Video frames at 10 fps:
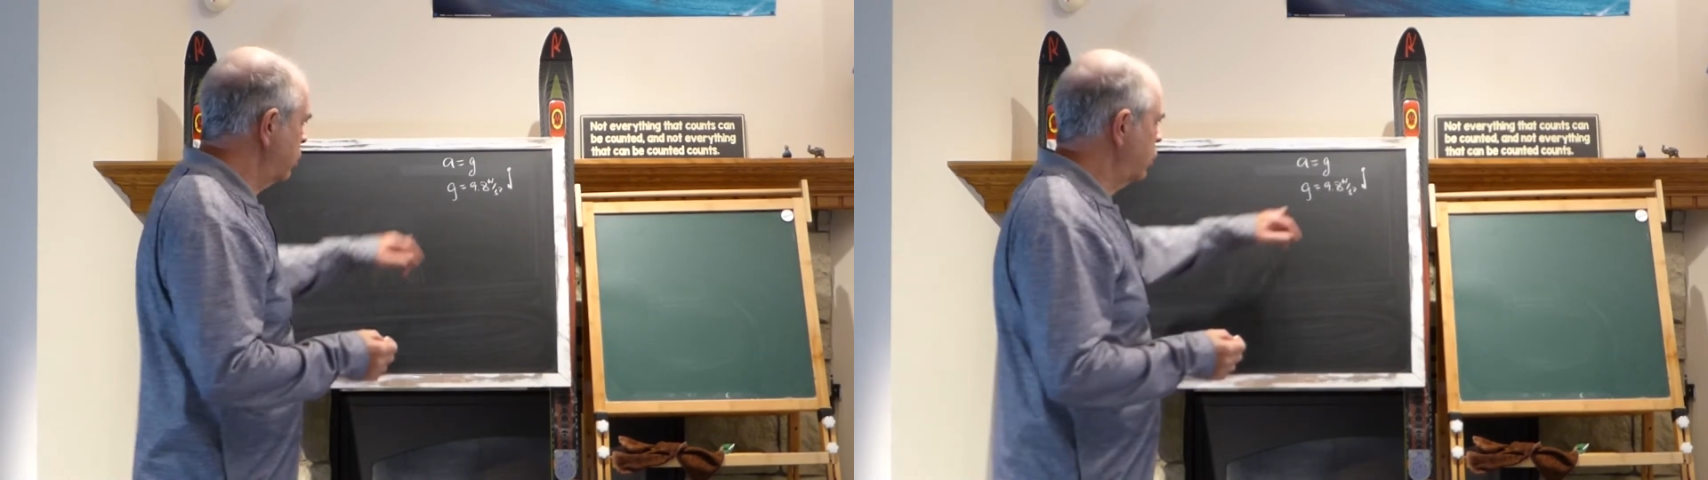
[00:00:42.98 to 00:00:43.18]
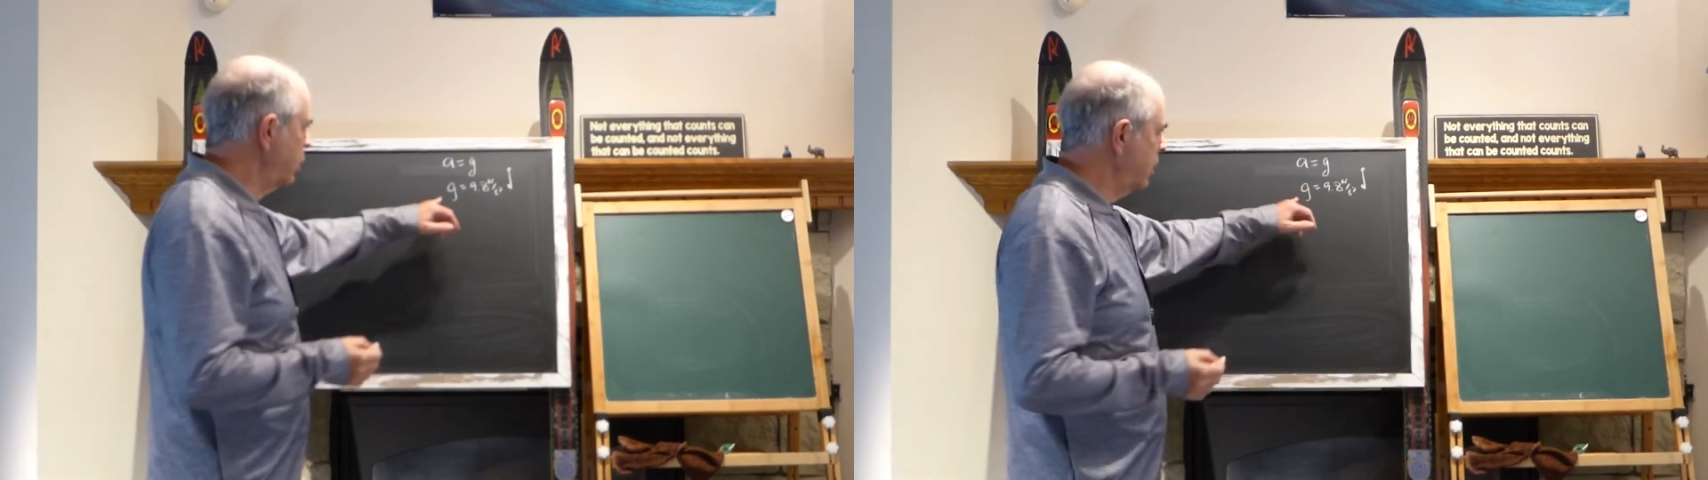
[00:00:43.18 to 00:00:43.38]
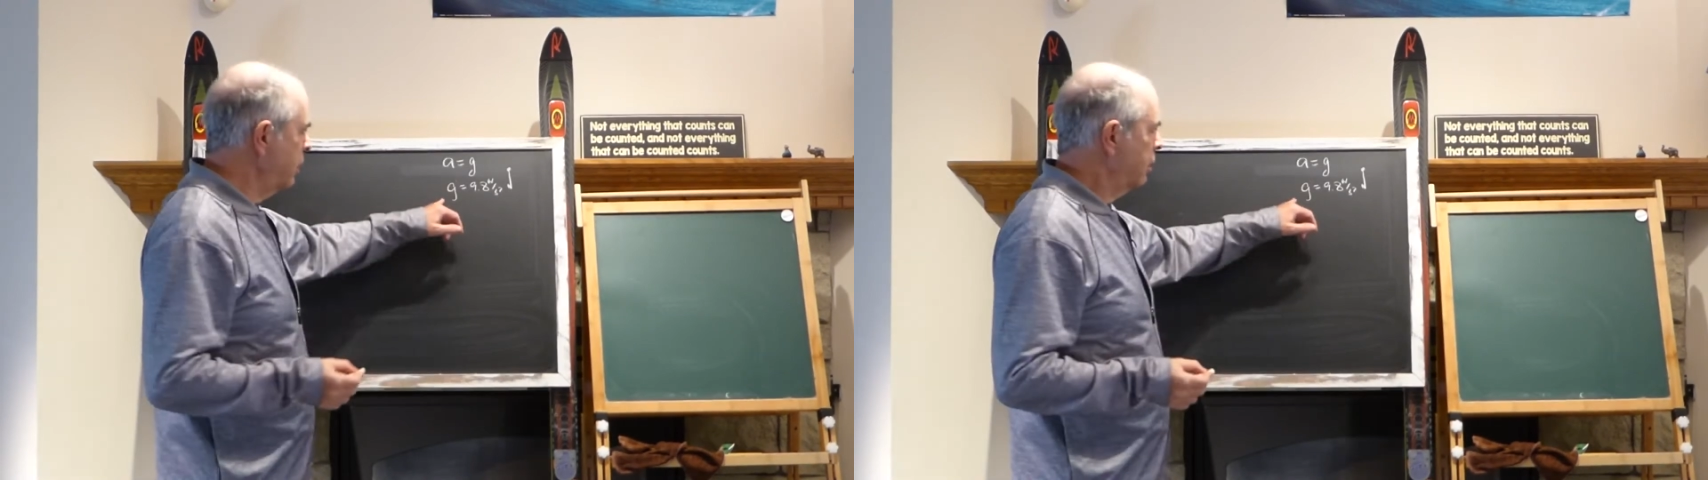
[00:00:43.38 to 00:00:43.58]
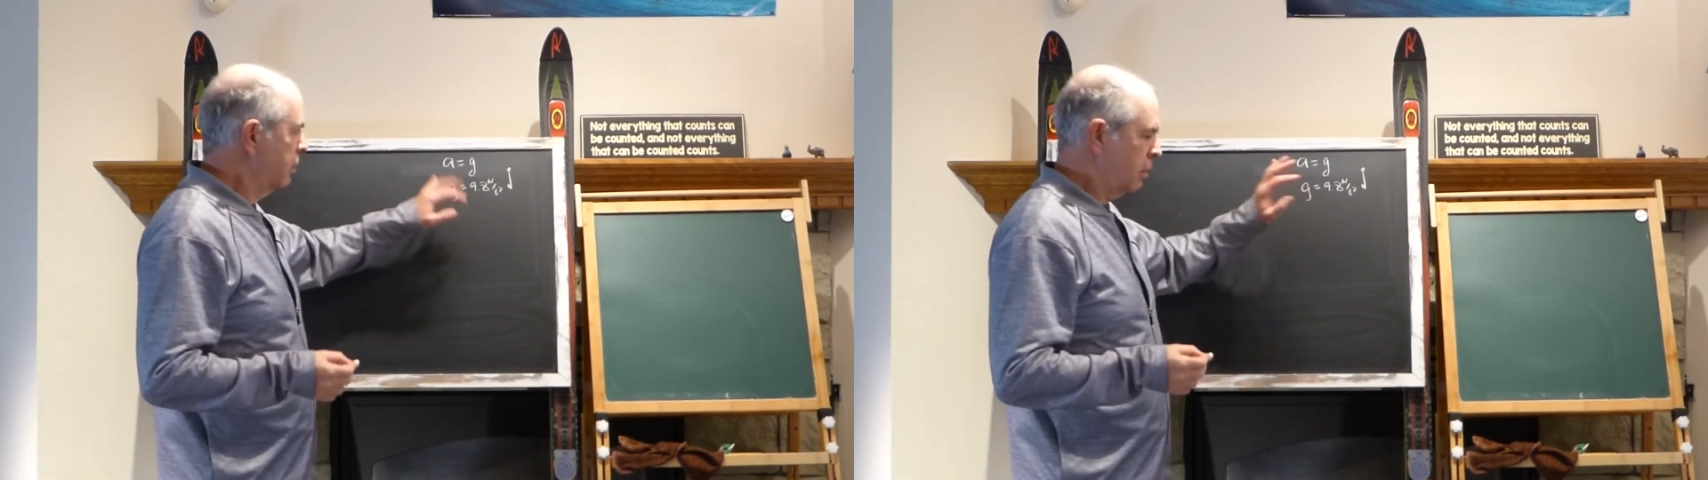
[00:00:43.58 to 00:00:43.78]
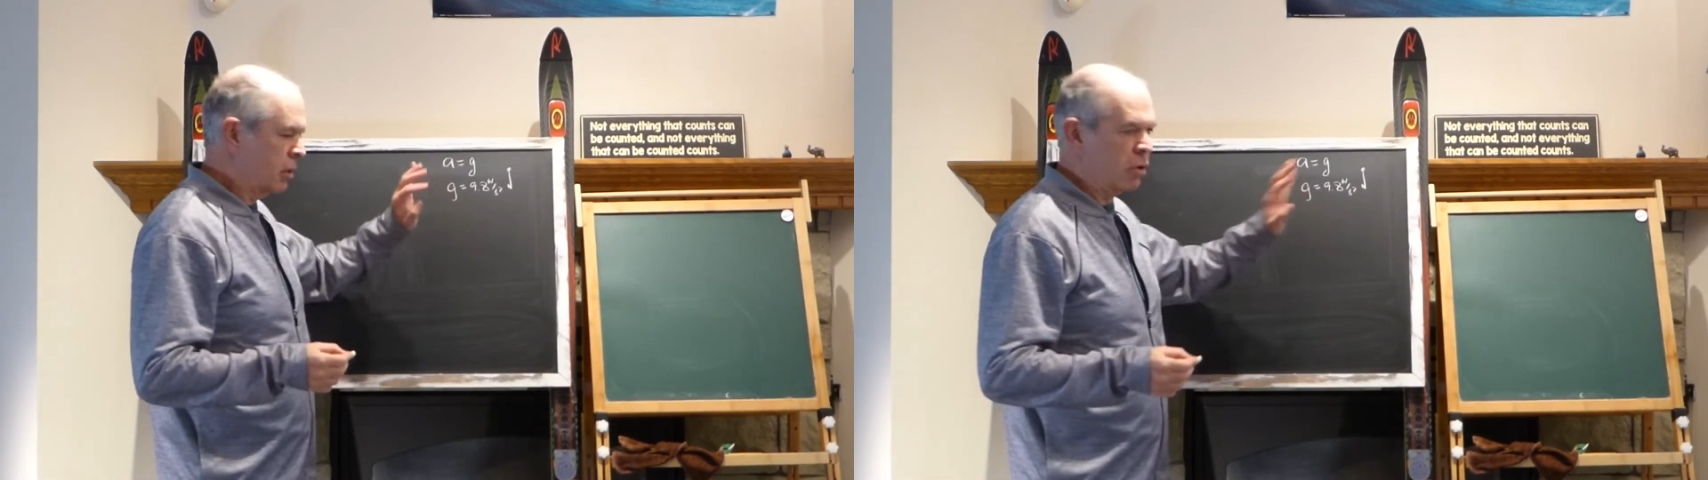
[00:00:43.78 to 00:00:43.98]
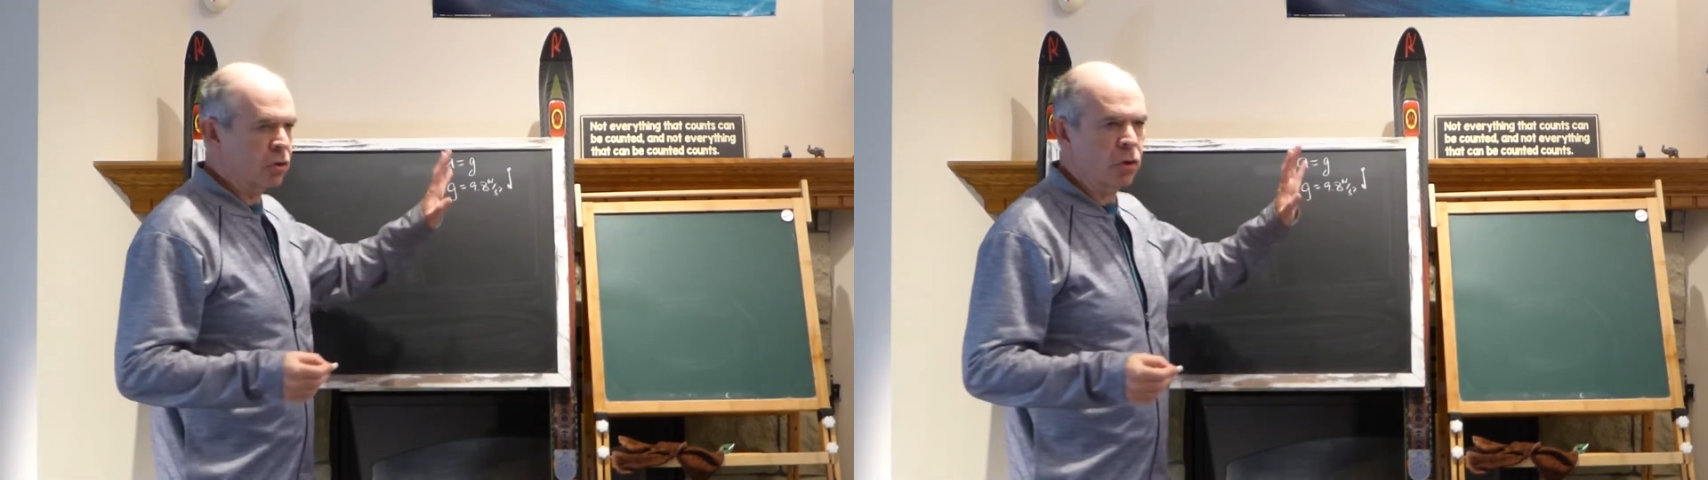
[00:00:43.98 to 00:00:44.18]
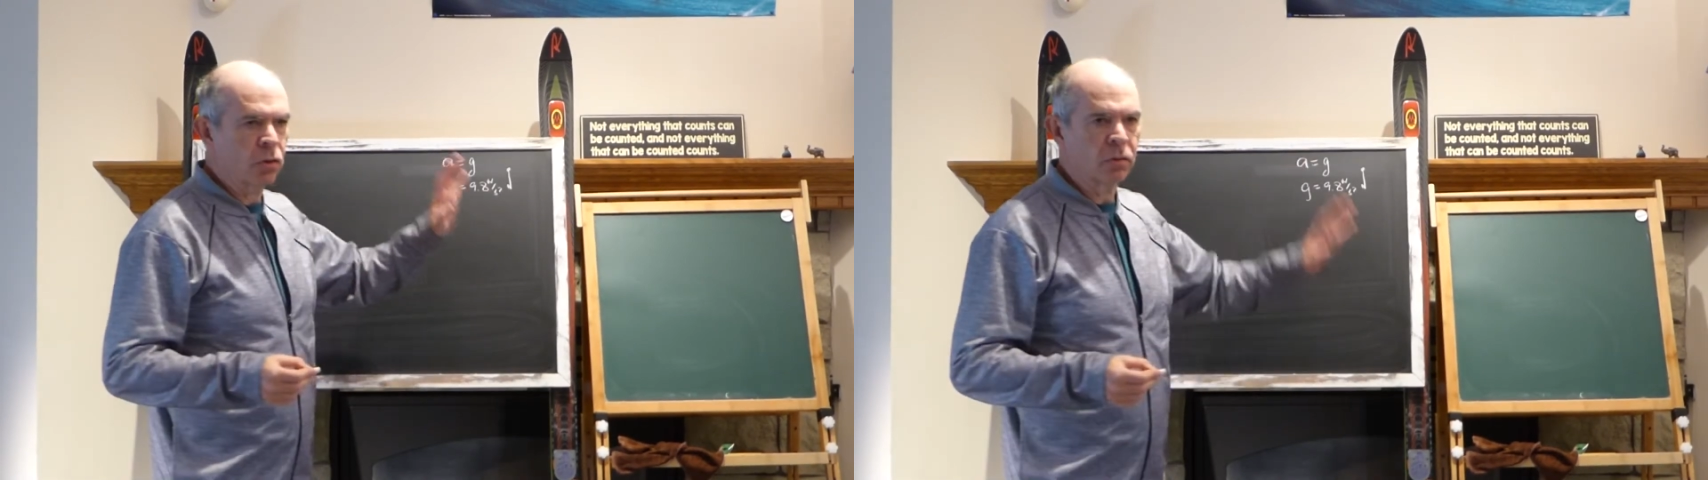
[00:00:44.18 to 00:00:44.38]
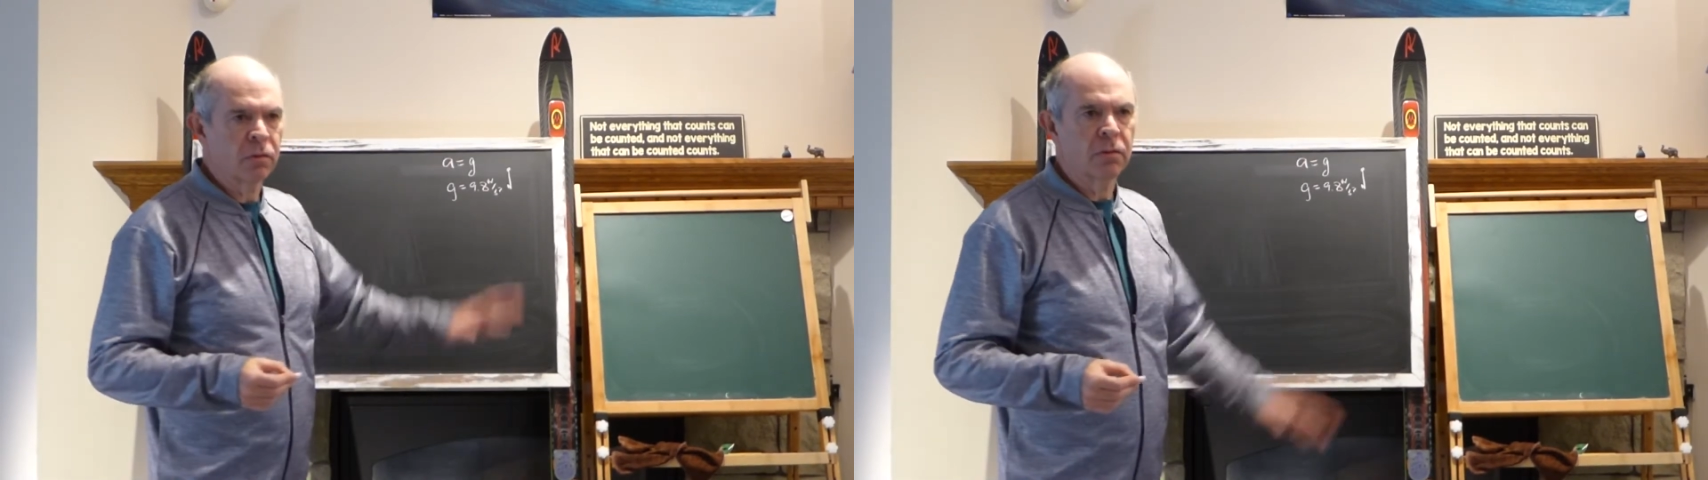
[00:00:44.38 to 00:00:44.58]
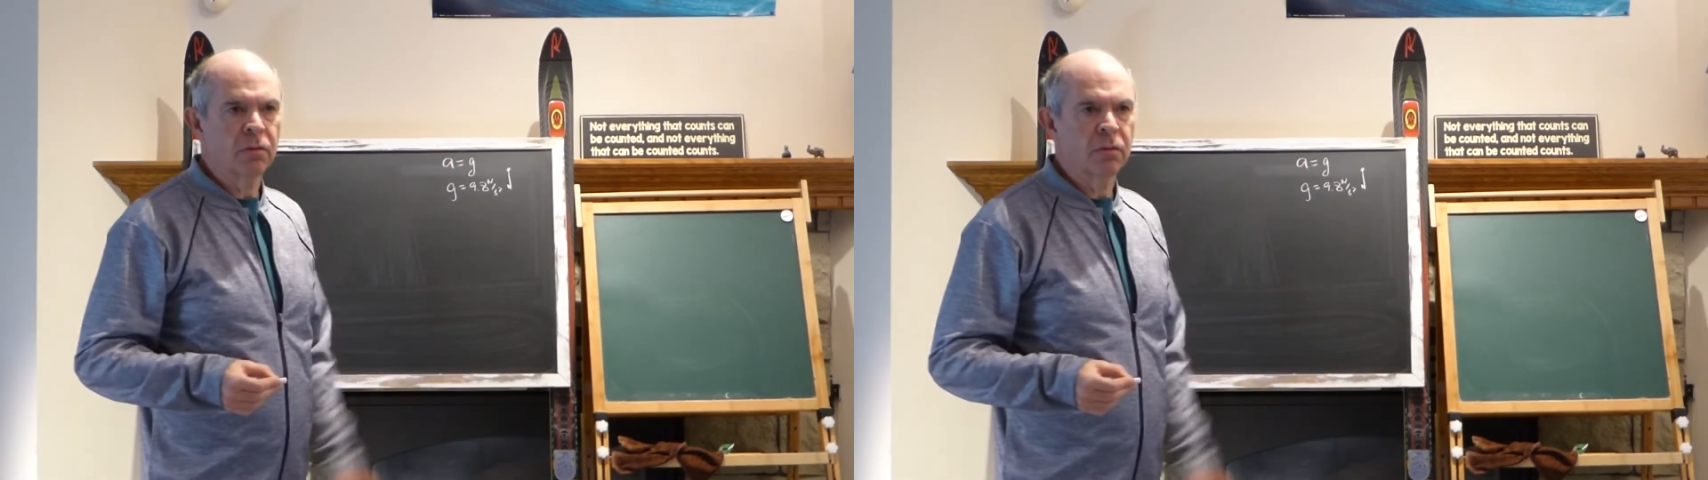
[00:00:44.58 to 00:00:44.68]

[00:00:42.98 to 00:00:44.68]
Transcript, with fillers: G is known.